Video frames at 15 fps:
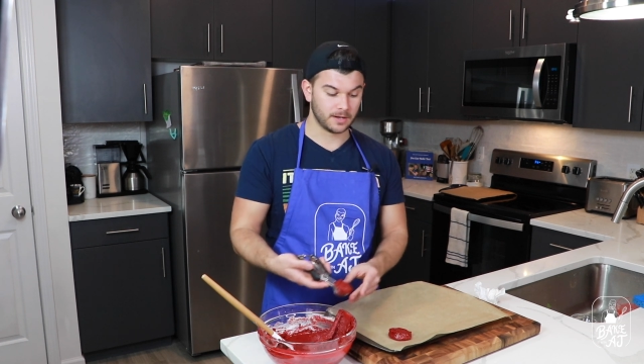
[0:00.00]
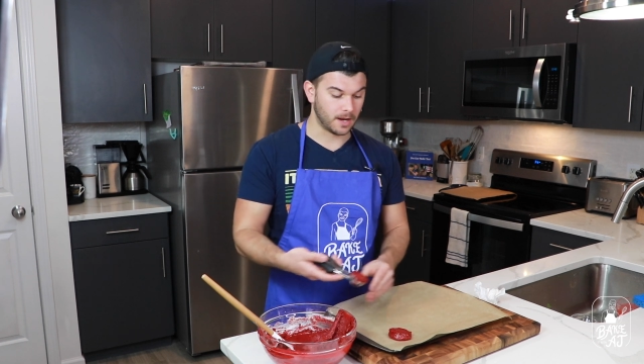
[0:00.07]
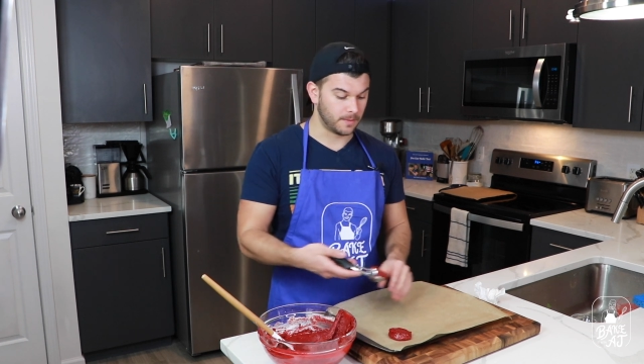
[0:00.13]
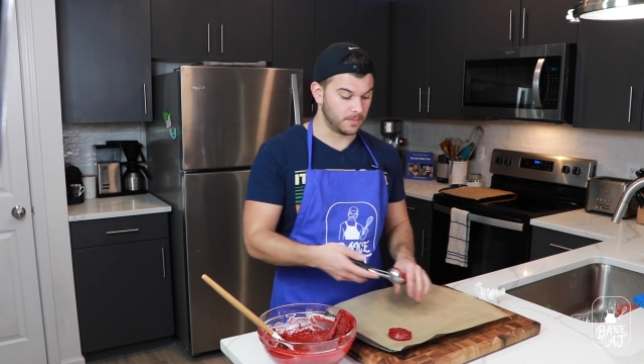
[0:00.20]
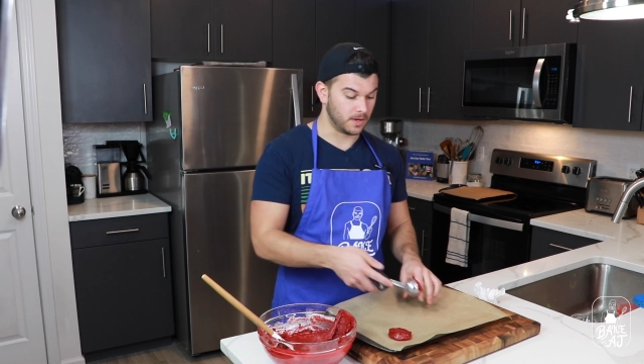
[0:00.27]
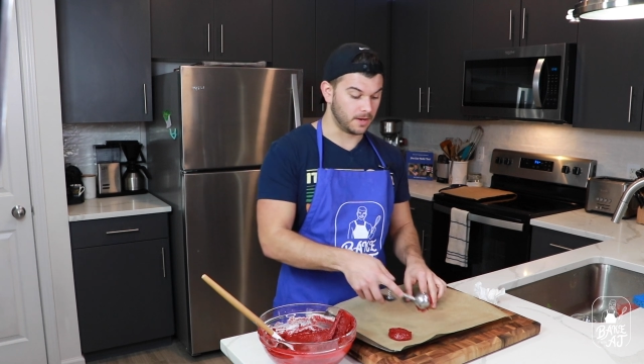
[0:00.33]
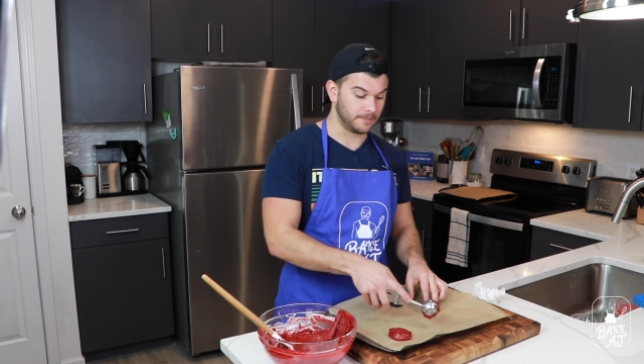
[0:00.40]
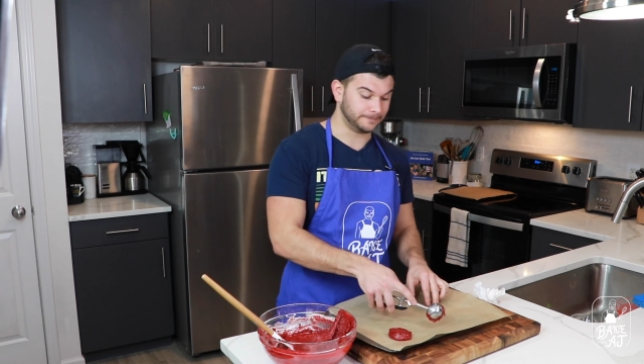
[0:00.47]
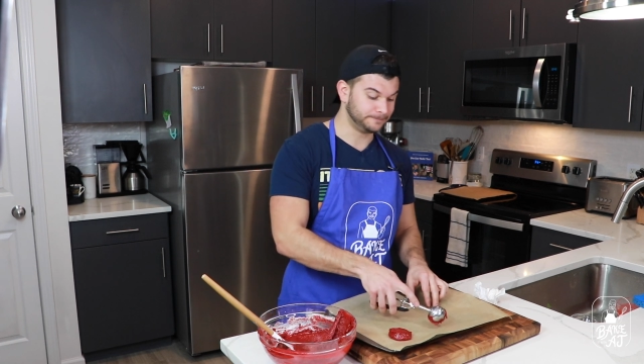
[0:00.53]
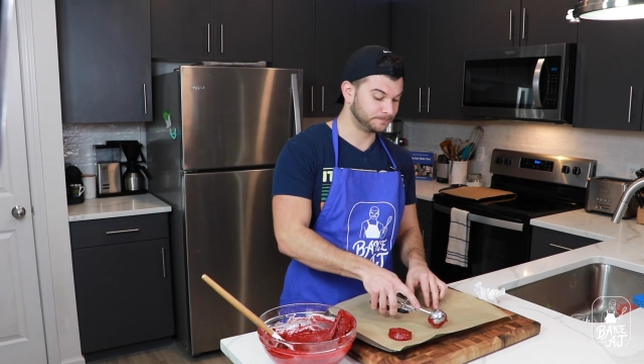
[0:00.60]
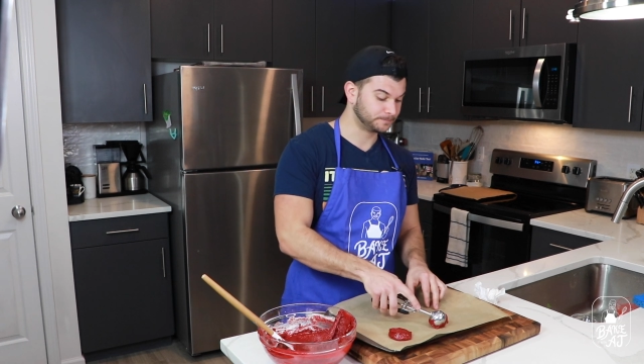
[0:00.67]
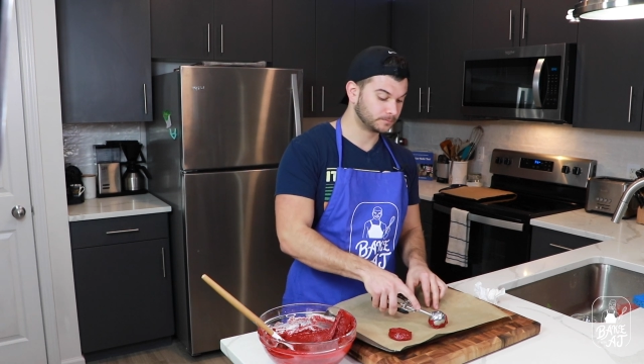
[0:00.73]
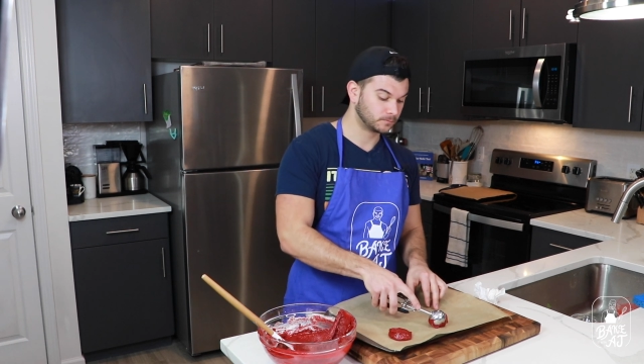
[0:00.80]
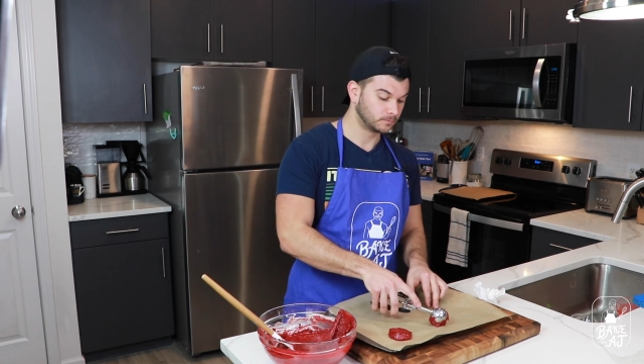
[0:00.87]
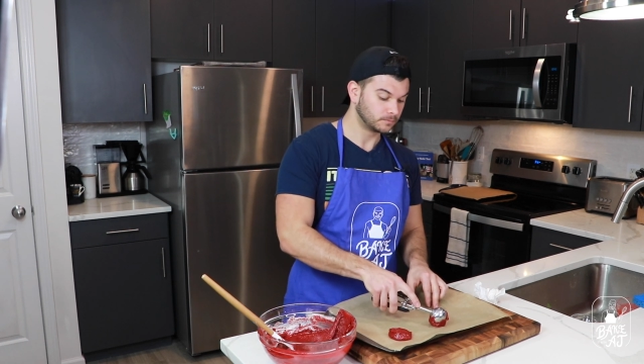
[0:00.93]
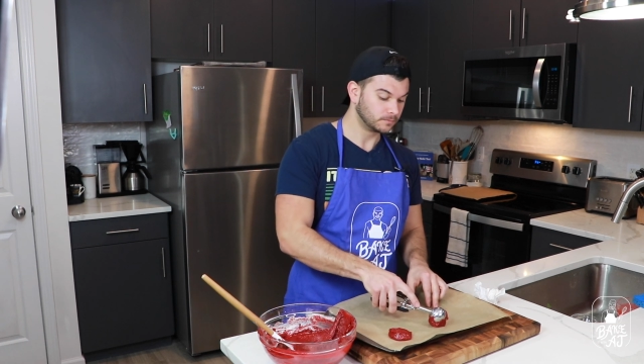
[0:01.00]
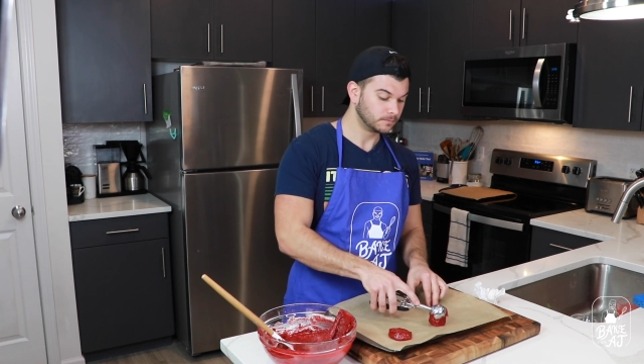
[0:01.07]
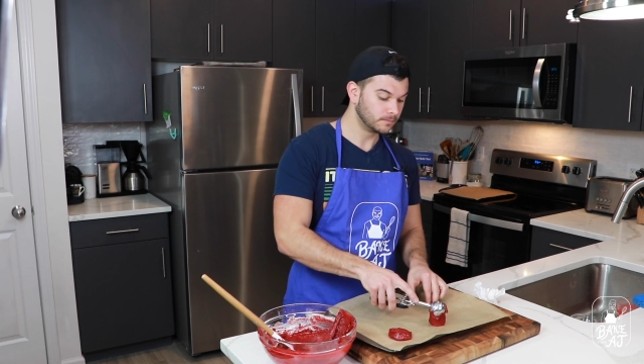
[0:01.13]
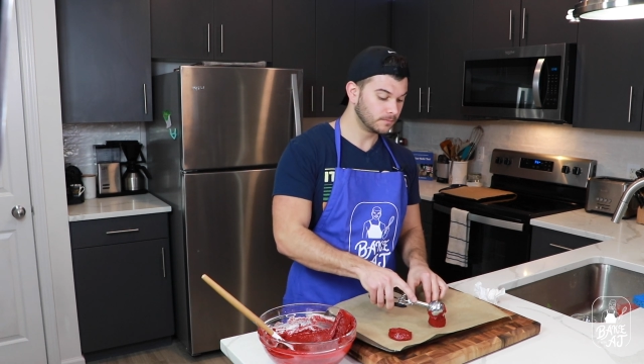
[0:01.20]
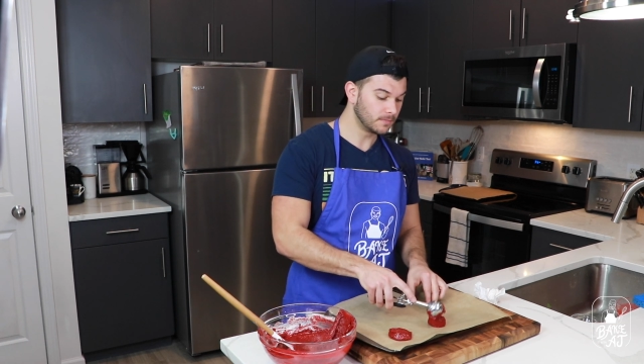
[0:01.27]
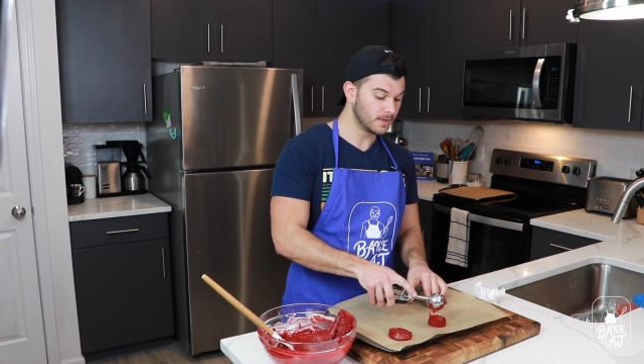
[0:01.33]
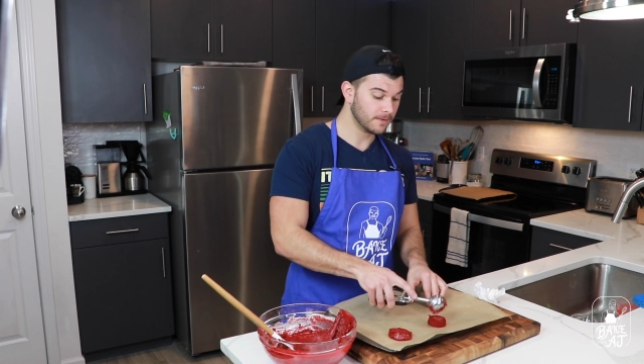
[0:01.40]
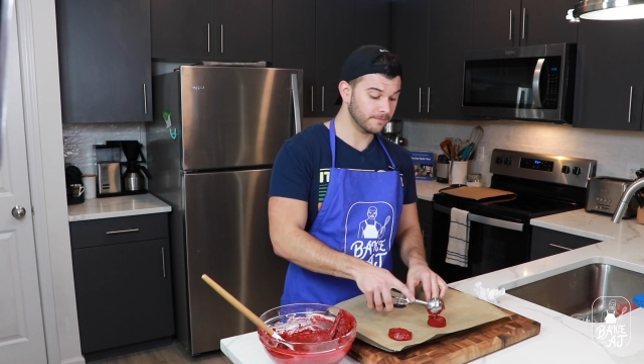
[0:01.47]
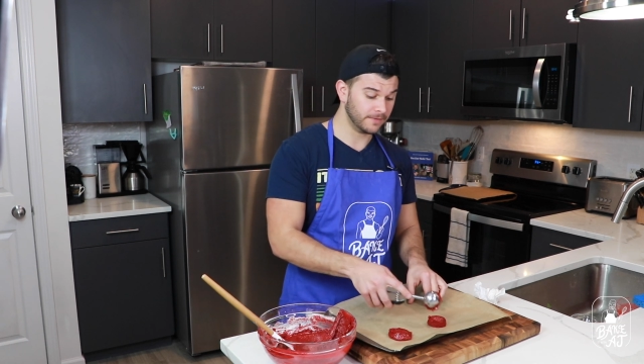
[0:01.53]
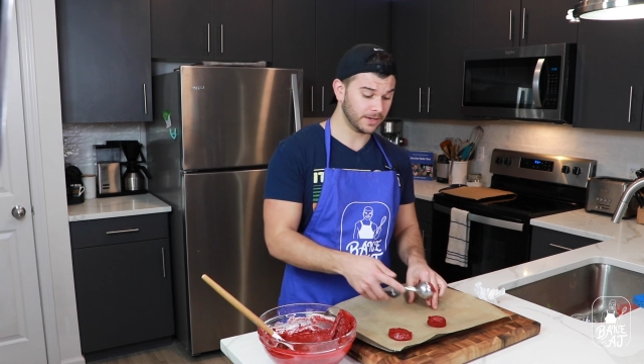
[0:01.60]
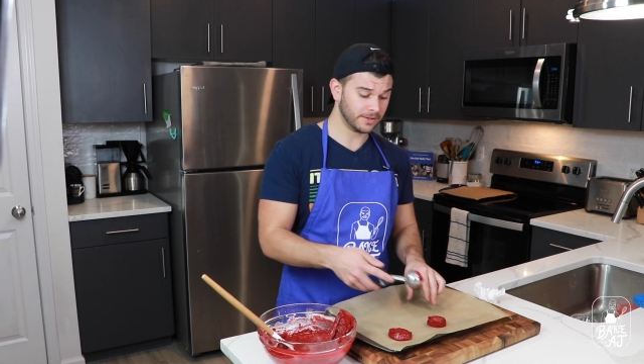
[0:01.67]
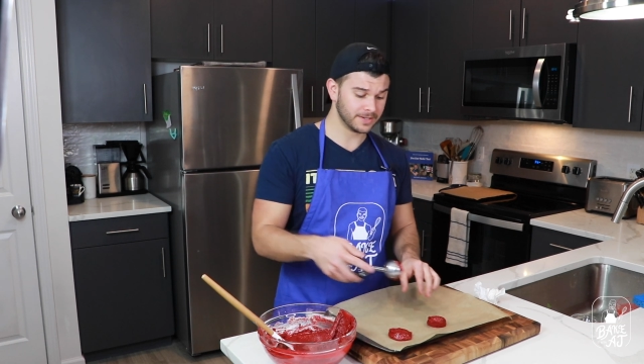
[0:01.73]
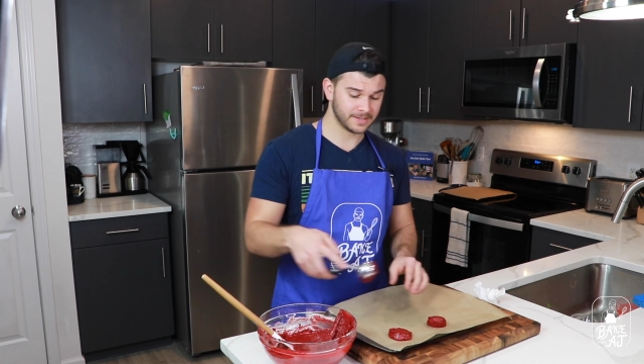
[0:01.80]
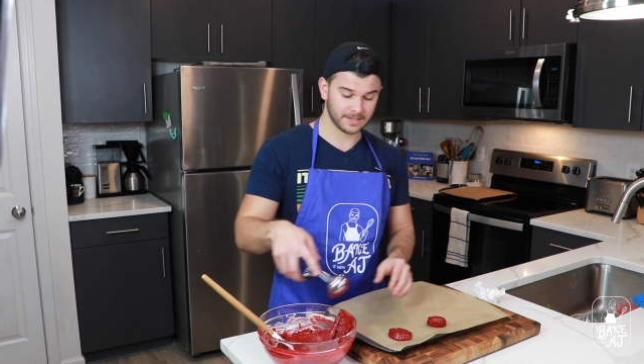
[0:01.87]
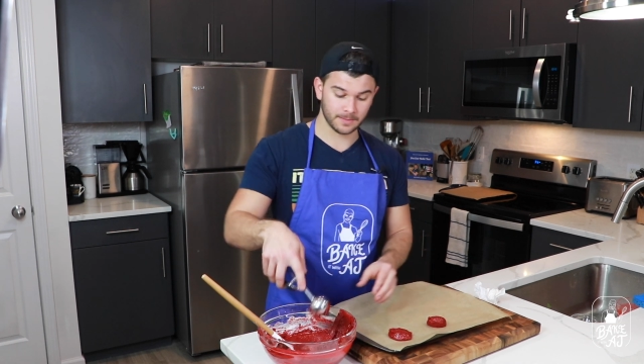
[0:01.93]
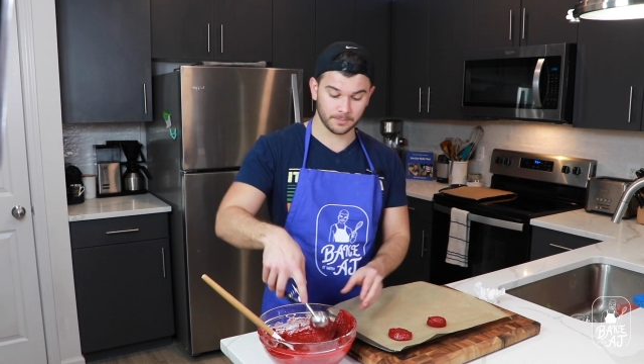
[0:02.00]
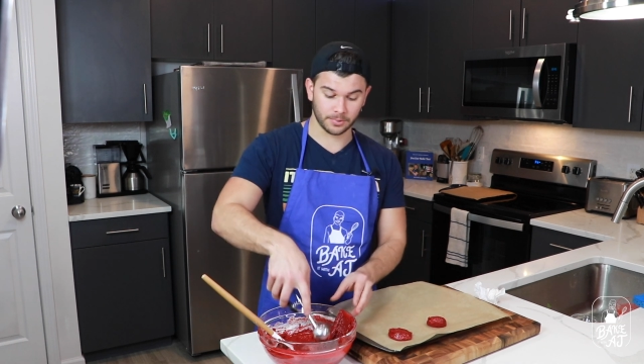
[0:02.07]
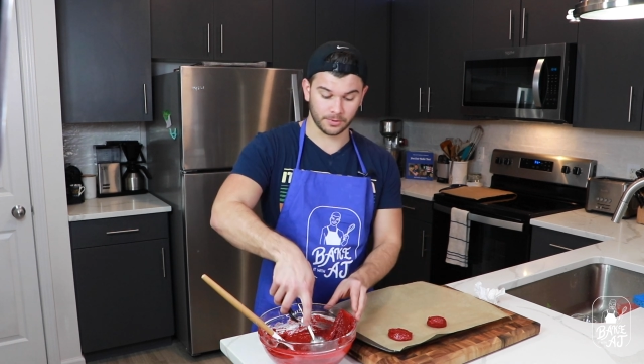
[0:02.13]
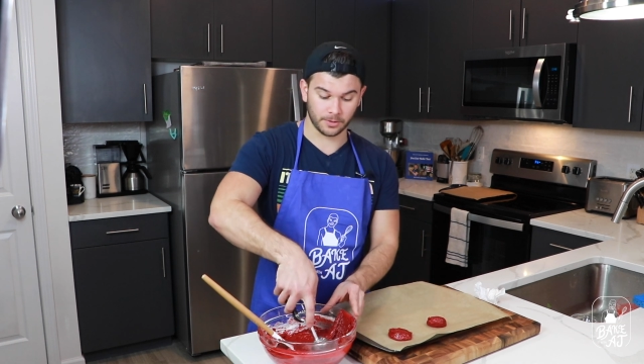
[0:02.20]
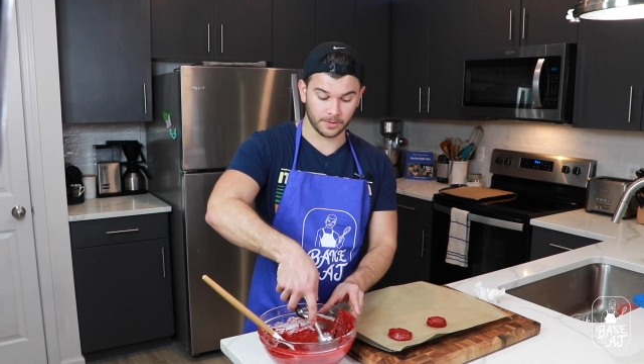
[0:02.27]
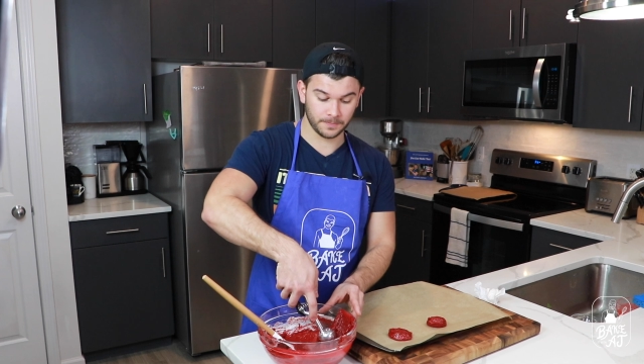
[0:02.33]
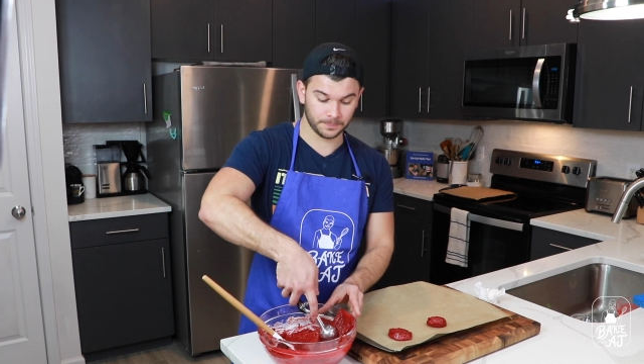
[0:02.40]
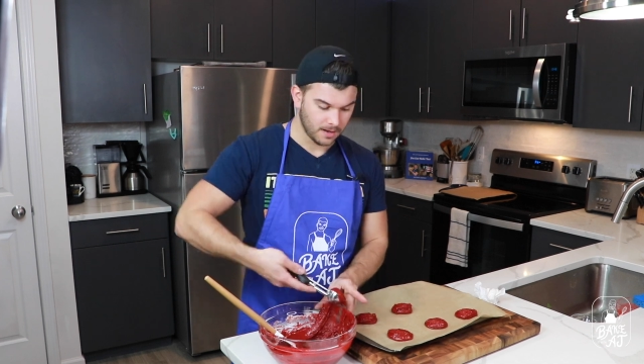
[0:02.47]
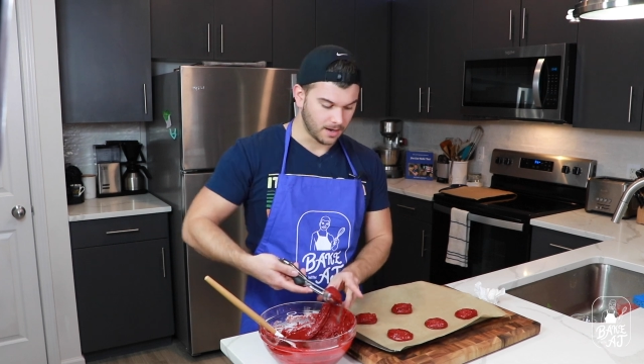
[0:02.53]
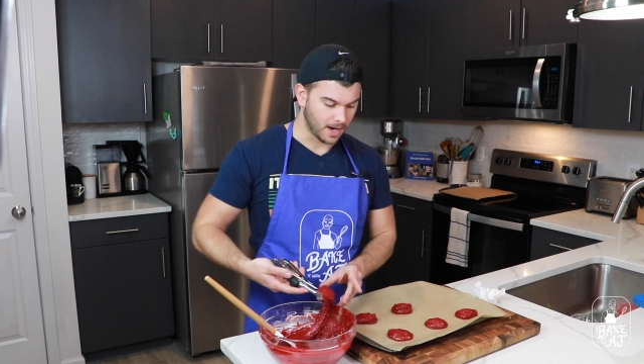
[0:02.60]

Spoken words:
I mean, very simple.